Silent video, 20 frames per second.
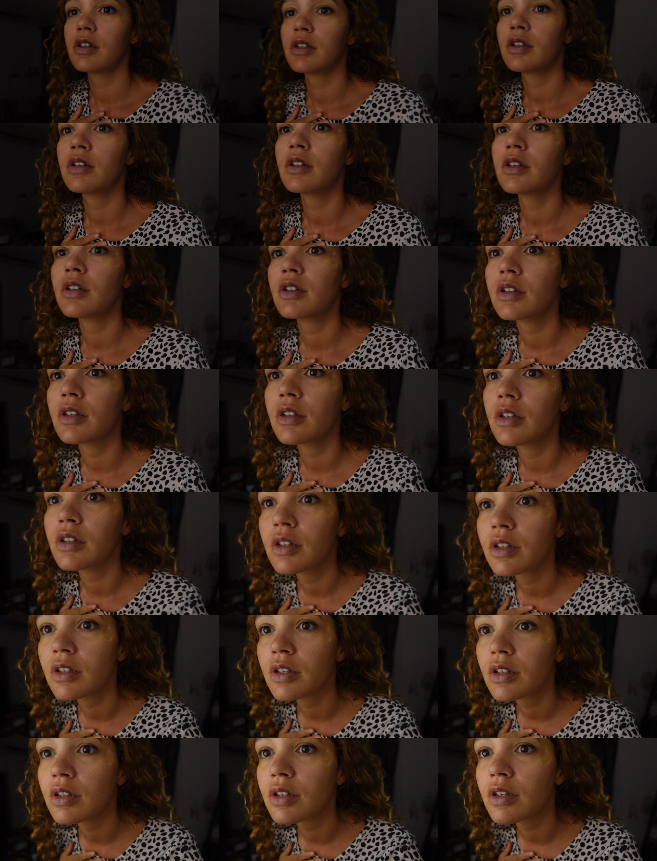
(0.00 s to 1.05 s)

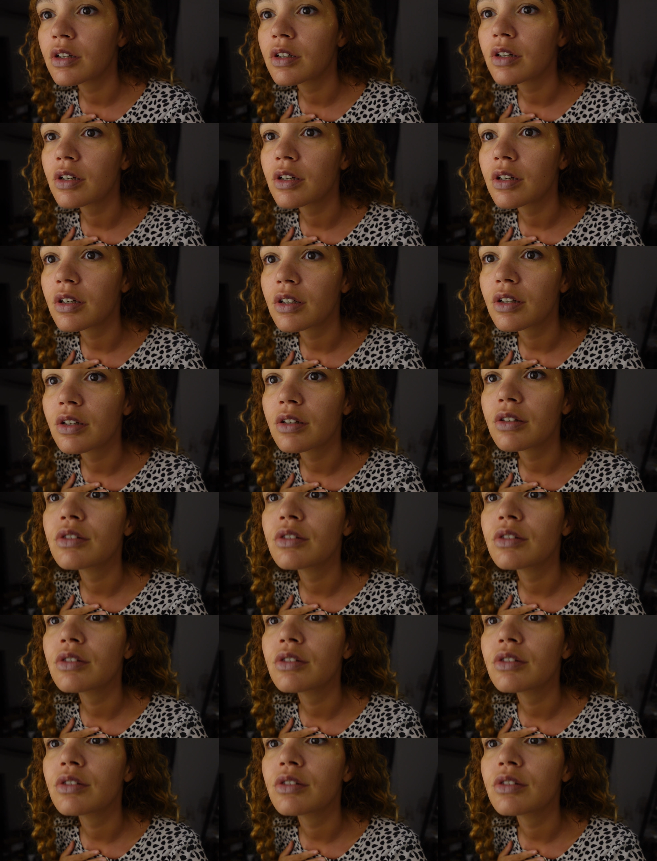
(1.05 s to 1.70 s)
(no one is talking)